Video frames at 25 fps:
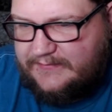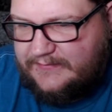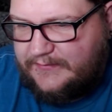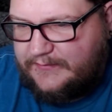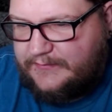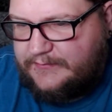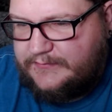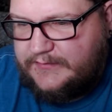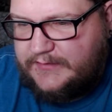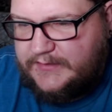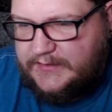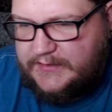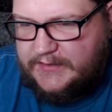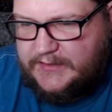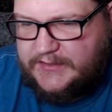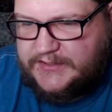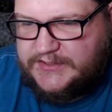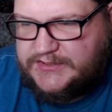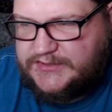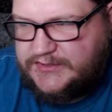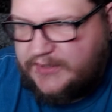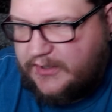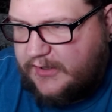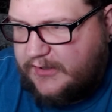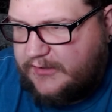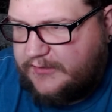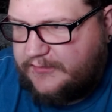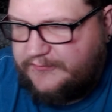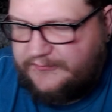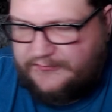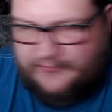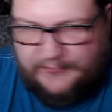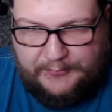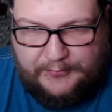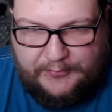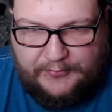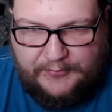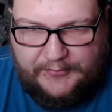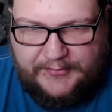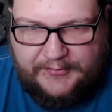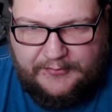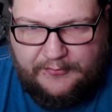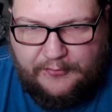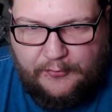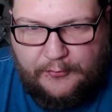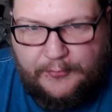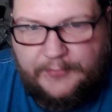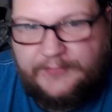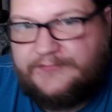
the, the, the, starters are pretty cool,